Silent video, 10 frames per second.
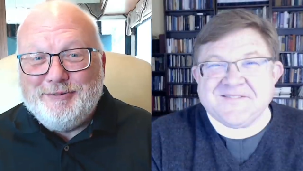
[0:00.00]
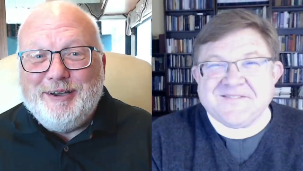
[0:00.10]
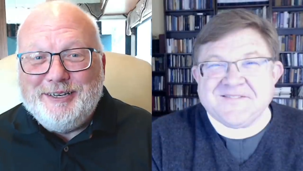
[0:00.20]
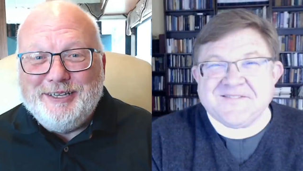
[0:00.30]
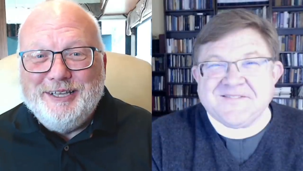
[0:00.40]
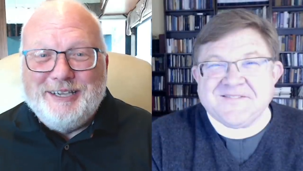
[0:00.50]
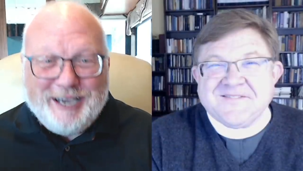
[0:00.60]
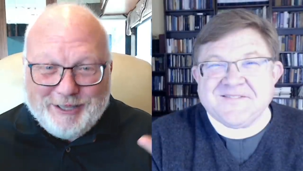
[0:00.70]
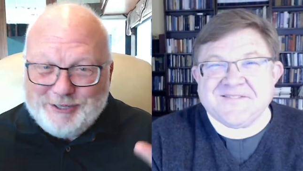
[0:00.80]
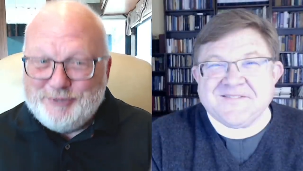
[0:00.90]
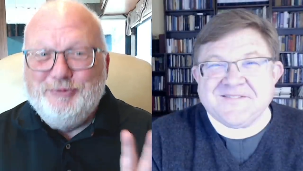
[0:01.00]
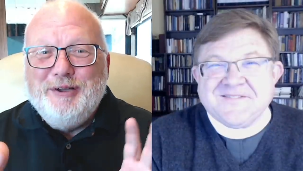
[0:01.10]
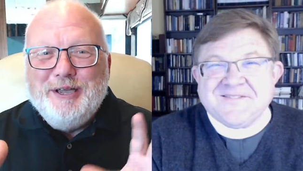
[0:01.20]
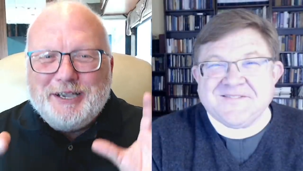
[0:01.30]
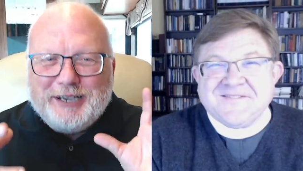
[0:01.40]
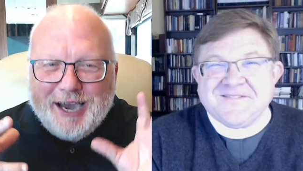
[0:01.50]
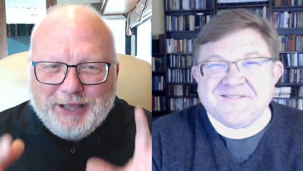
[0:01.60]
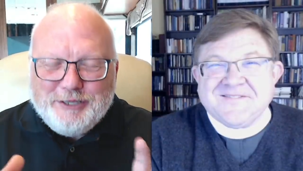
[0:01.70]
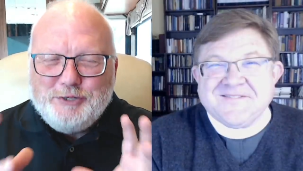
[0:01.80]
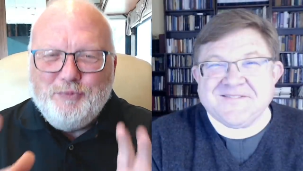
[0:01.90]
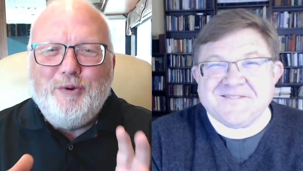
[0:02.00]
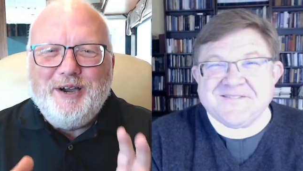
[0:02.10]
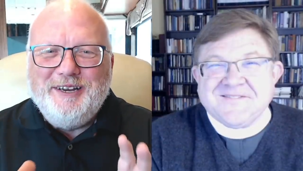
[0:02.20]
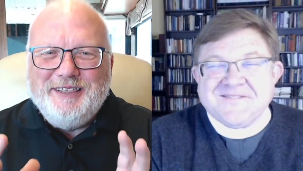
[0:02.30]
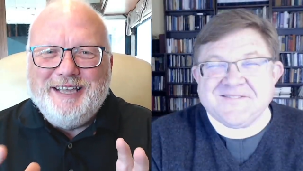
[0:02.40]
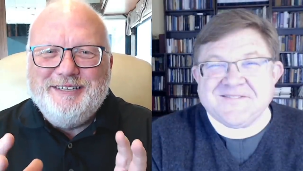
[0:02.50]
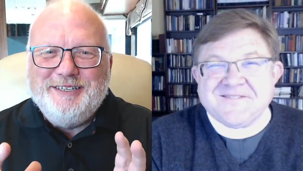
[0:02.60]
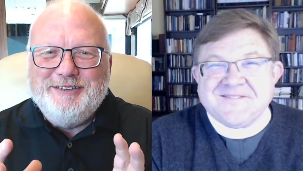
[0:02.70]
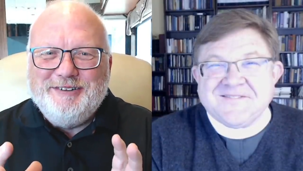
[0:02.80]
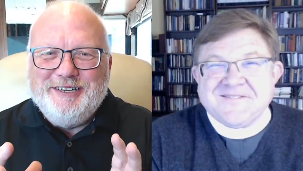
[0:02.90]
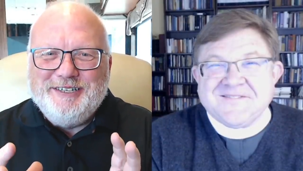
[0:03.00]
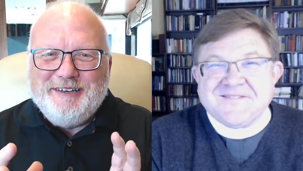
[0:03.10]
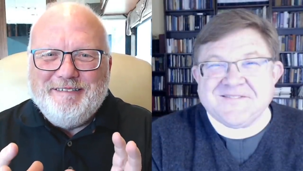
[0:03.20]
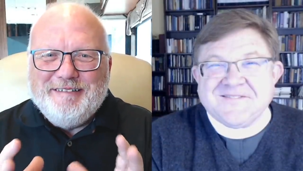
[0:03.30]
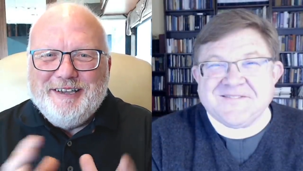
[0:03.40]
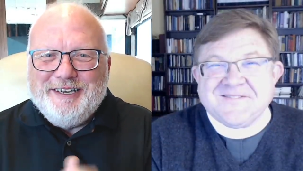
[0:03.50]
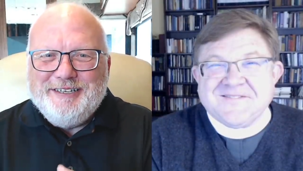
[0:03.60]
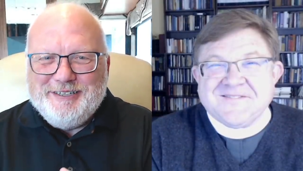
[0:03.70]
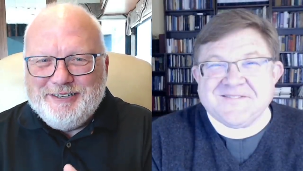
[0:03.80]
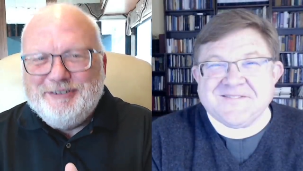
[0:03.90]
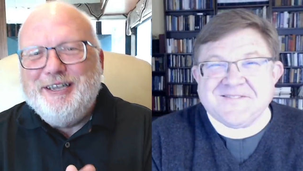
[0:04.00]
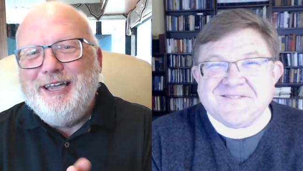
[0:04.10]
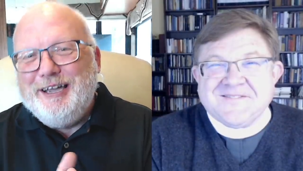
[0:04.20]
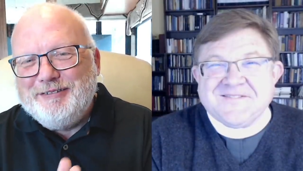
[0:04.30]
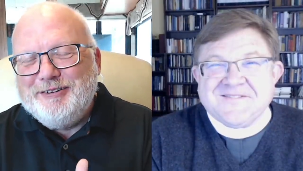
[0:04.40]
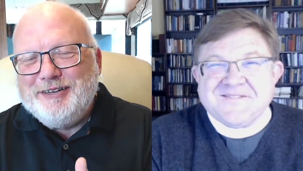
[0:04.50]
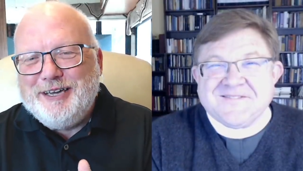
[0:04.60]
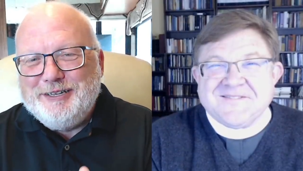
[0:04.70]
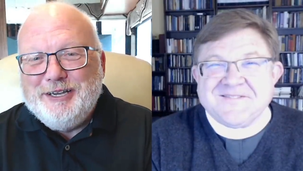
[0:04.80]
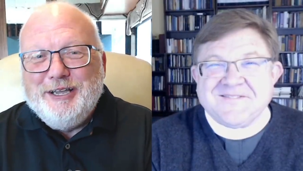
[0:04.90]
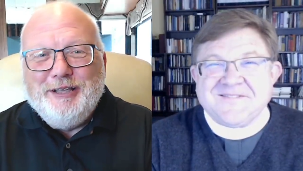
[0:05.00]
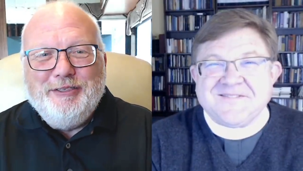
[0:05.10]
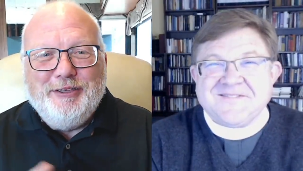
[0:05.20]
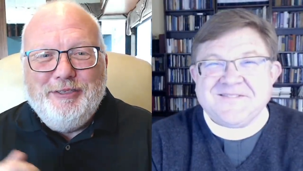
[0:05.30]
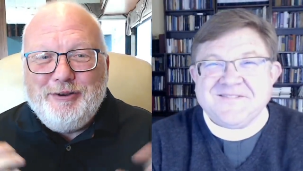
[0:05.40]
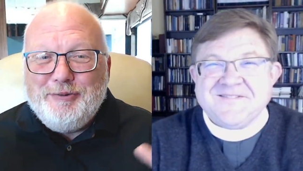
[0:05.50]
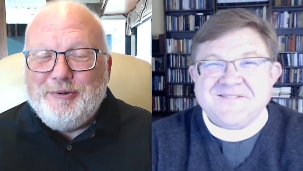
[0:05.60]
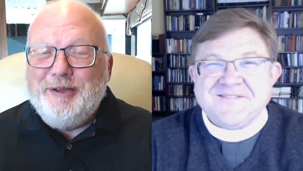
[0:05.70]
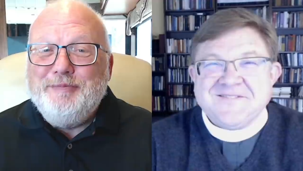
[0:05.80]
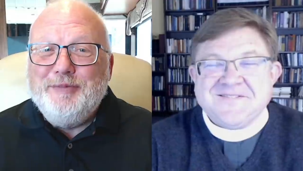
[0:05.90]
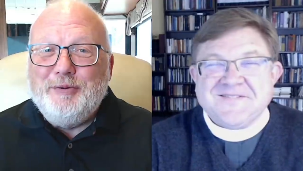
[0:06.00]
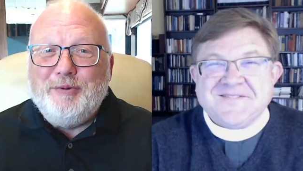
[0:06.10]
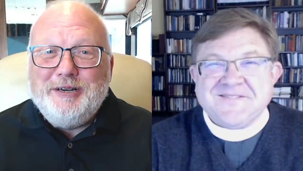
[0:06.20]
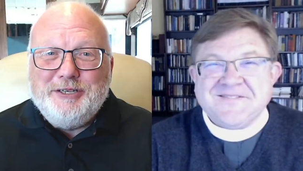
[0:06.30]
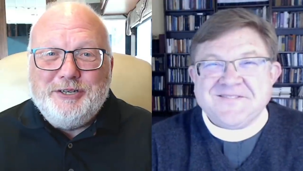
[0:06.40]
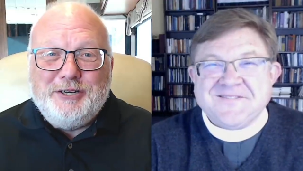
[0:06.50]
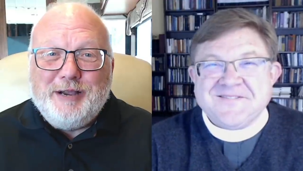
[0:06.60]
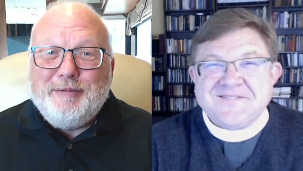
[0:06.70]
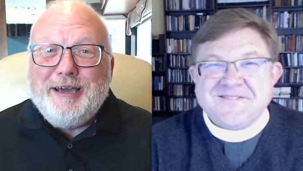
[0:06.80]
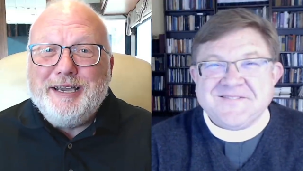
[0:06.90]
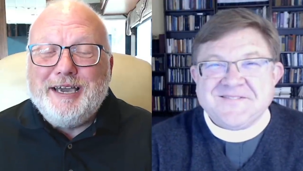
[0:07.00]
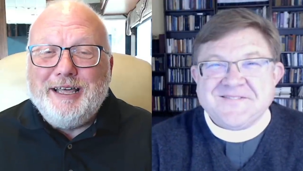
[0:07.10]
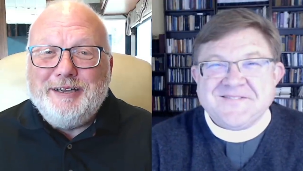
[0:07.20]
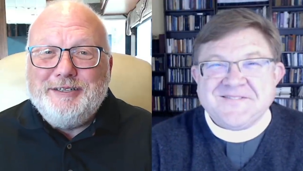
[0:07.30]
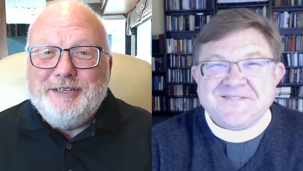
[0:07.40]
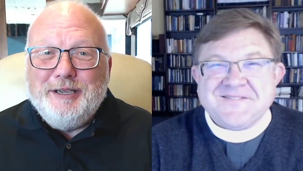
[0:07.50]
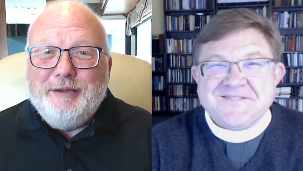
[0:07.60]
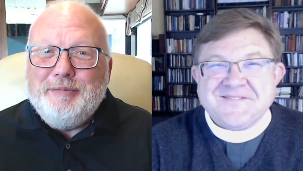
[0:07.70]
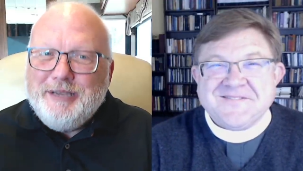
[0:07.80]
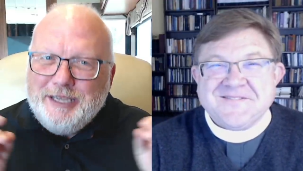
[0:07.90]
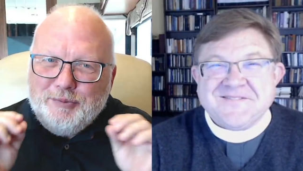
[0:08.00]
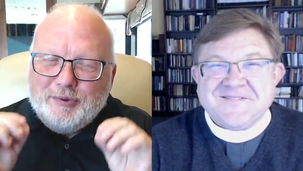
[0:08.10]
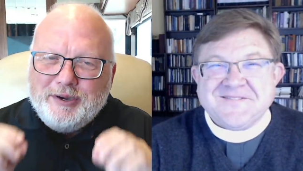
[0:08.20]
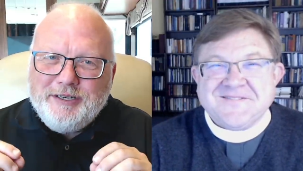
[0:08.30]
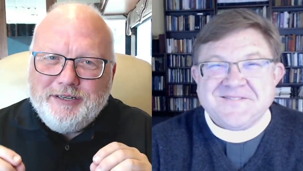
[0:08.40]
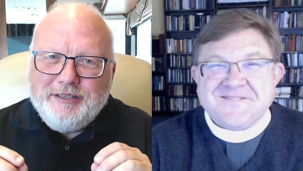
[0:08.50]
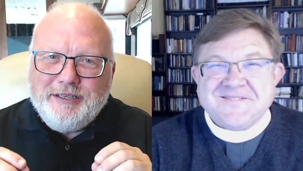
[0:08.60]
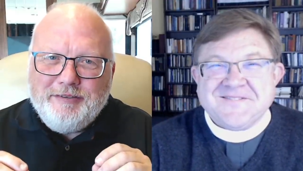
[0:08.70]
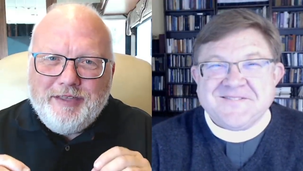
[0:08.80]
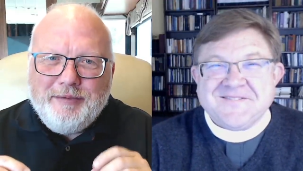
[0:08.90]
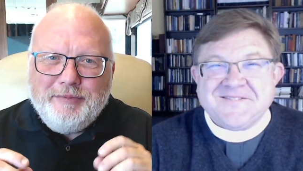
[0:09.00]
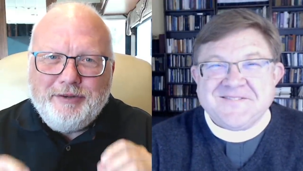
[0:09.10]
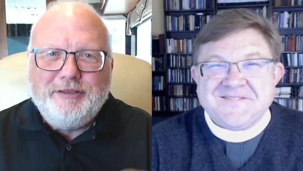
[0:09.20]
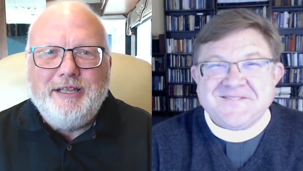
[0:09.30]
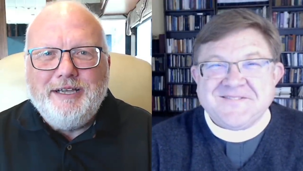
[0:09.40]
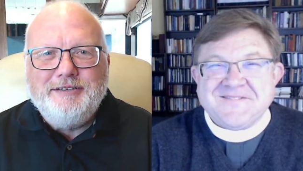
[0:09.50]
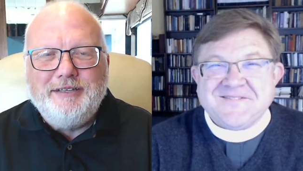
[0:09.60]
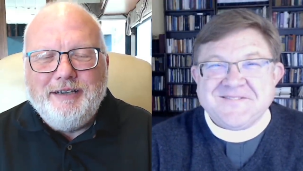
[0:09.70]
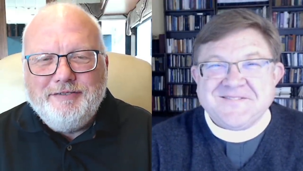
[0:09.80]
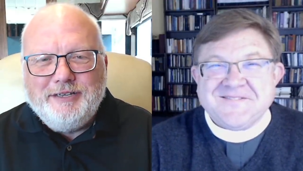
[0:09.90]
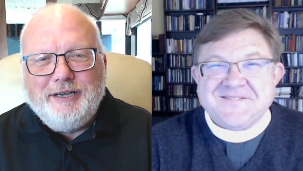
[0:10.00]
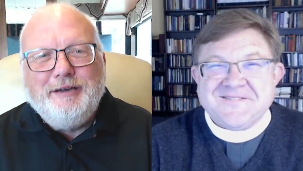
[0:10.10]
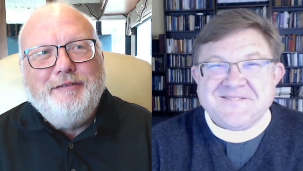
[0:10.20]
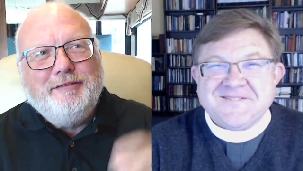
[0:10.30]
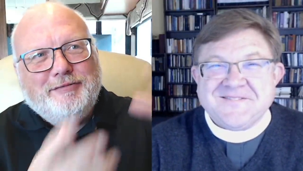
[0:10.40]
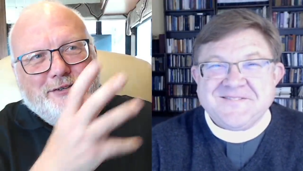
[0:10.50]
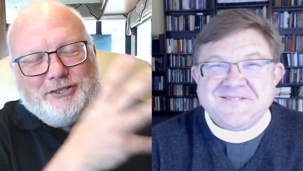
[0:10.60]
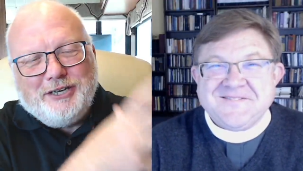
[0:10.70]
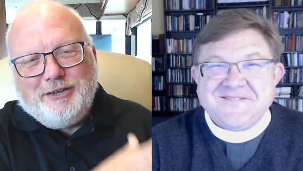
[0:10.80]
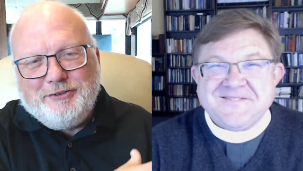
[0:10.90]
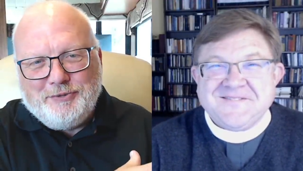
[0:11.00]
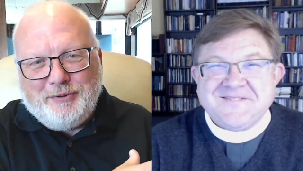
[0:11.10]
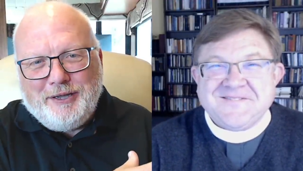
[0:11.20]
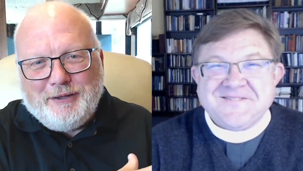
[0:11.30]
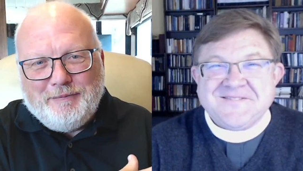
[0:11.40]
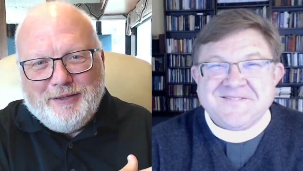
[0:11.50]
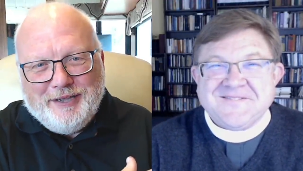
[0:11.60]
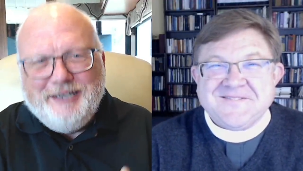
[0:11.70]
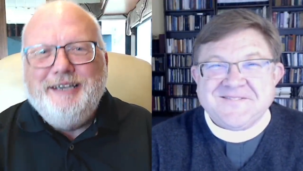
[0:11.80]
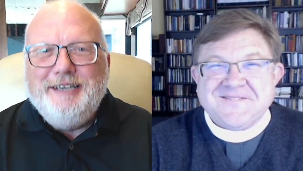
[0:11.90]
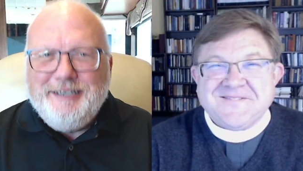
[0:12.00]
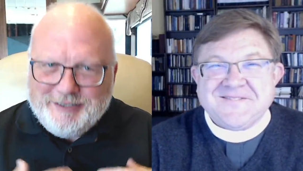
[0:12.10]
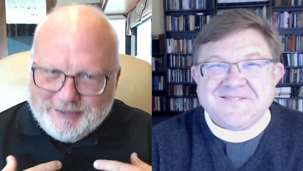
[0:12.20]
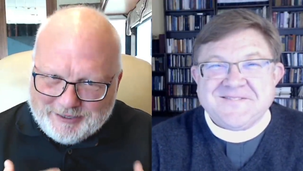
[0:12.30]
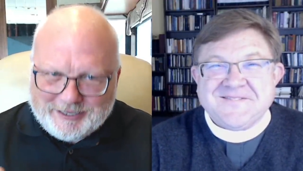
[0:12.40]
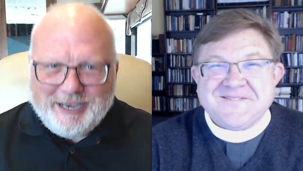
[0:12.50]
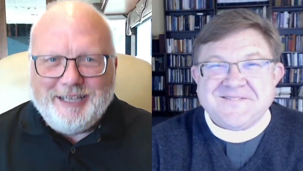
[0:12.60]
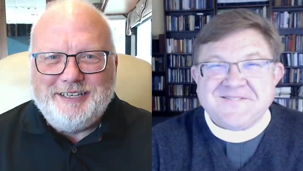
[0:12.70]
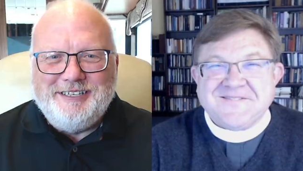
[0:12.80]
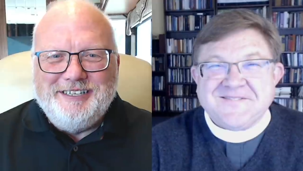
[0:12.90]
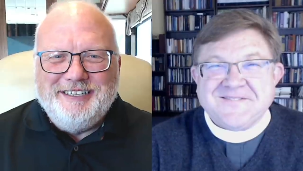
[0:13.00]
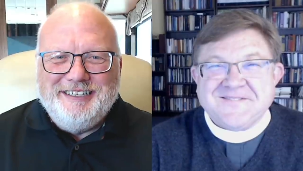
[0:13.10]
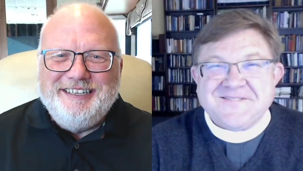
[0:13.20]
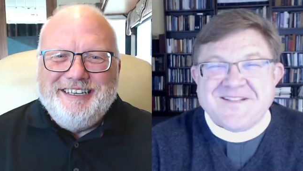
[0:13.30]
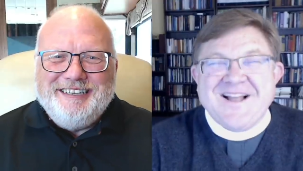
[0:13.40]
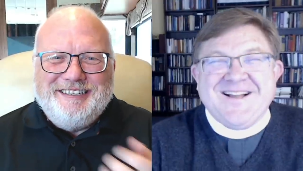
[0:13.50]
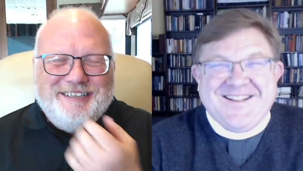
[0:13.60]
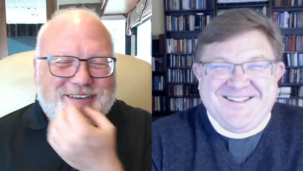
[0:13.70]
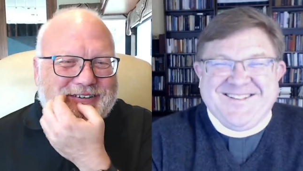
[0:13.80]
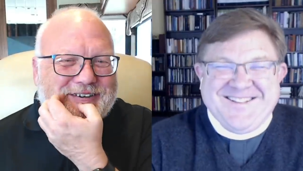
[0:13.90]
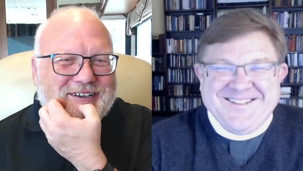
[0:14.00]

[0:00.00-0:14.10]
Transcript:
Speaker 1: what? college won in that situation. She says, okay, I'll go to college. The third one wanted to drop out of college, but he wanted to live that middle class lifestyle of the first child as well. He's still in college. So,